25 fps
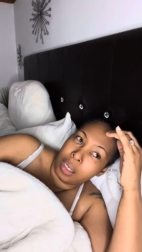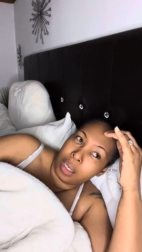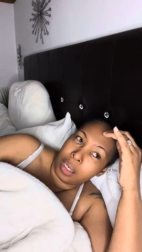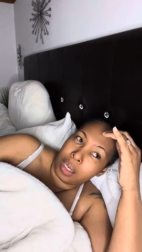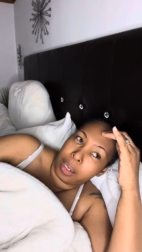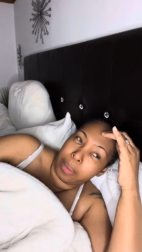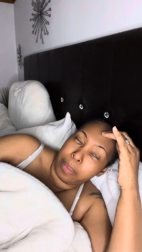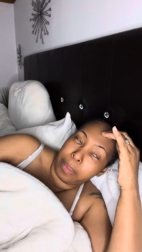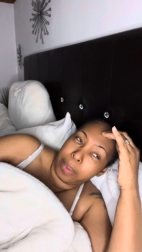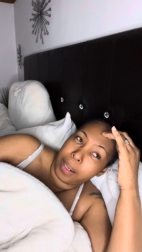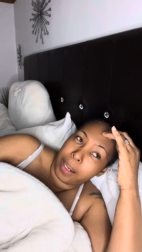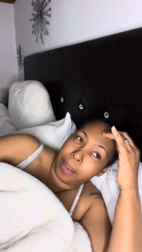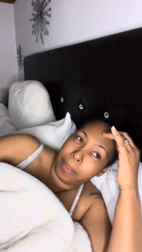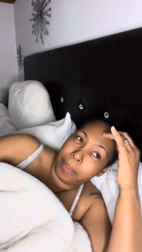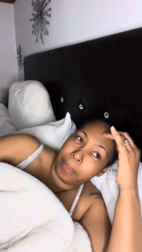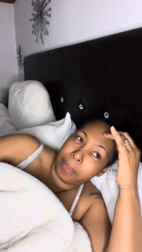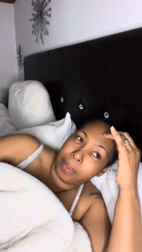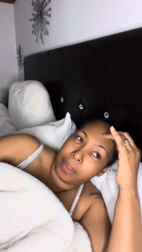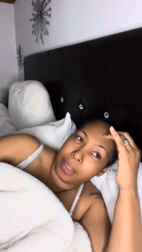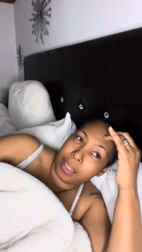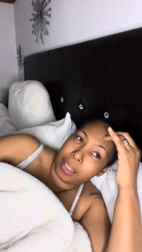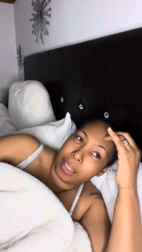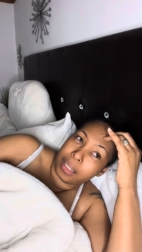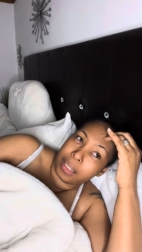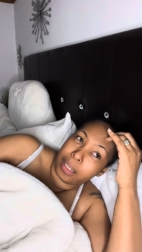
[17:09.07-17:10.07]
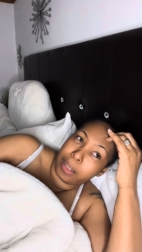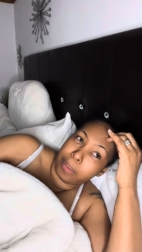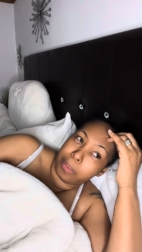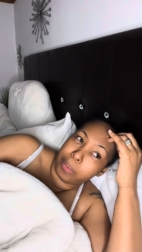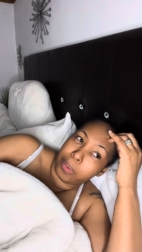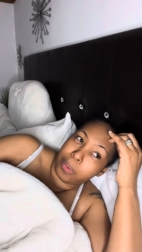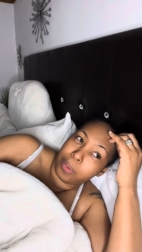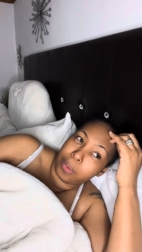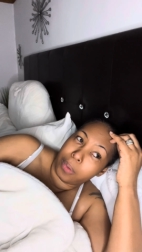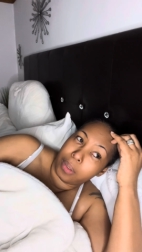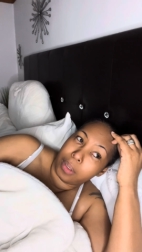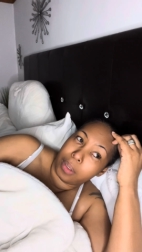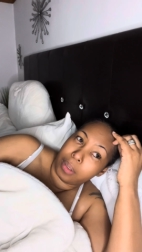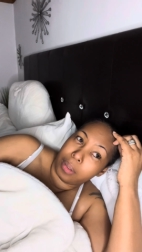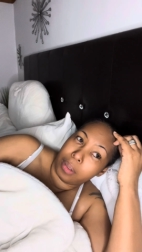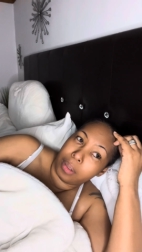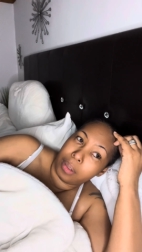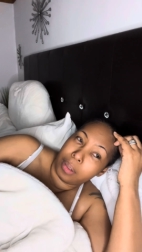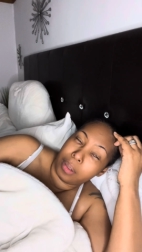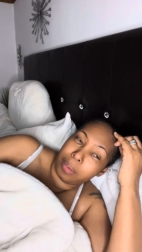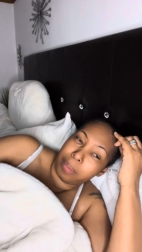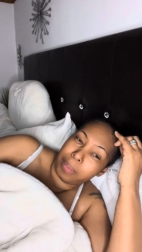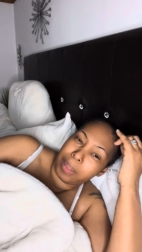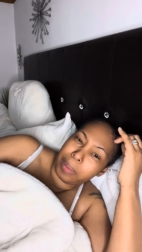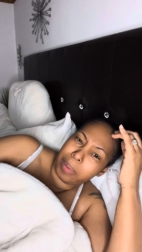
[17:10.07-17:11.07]
I'll probably end up going
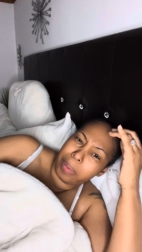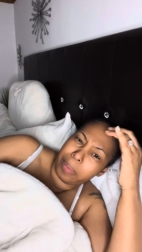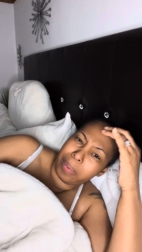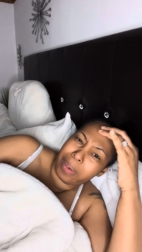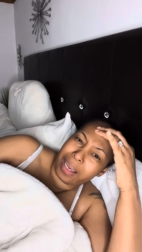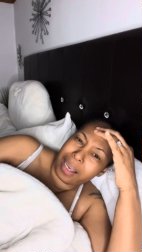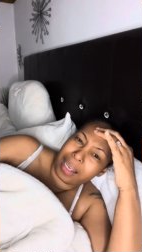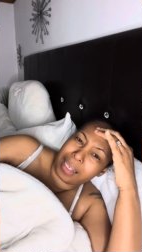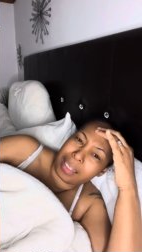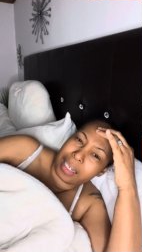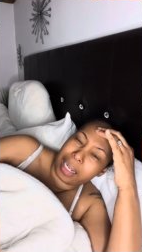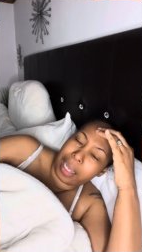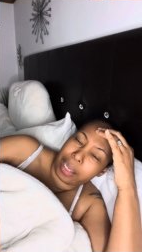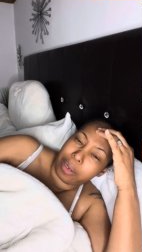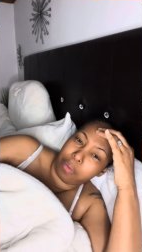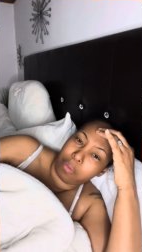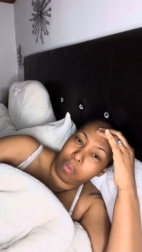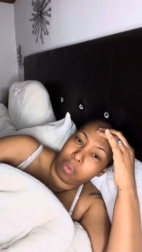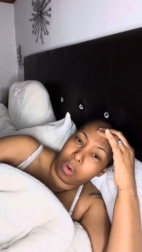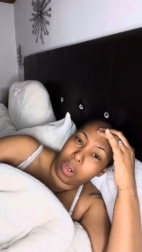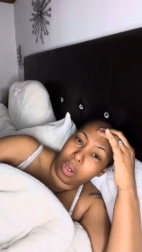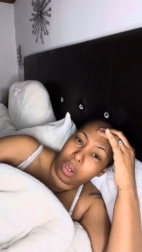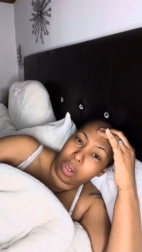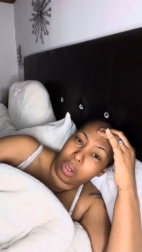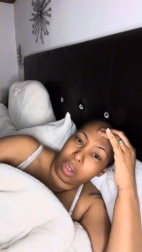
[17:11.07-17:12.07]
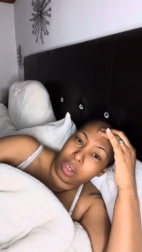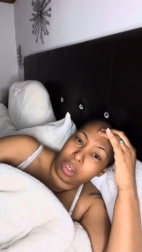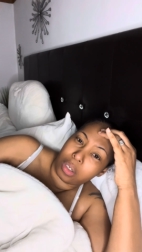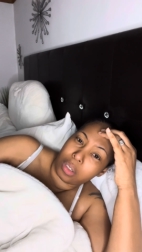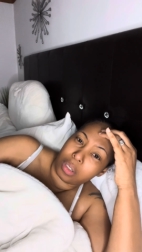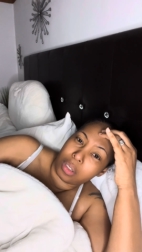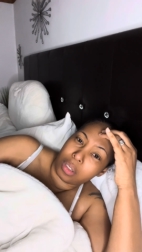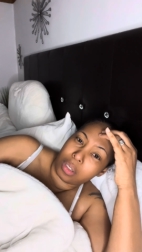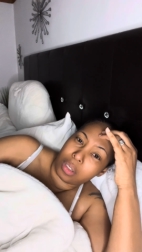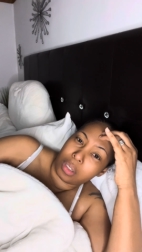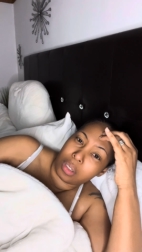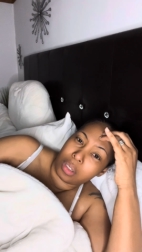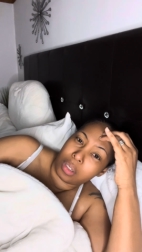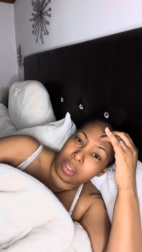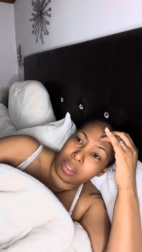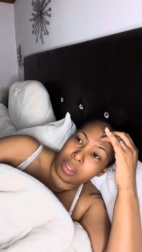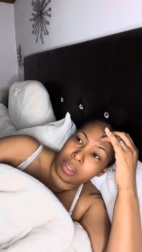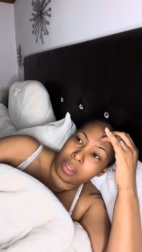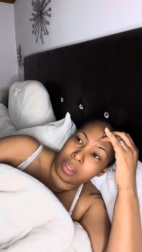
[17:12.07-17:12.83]
maybe past like Ross.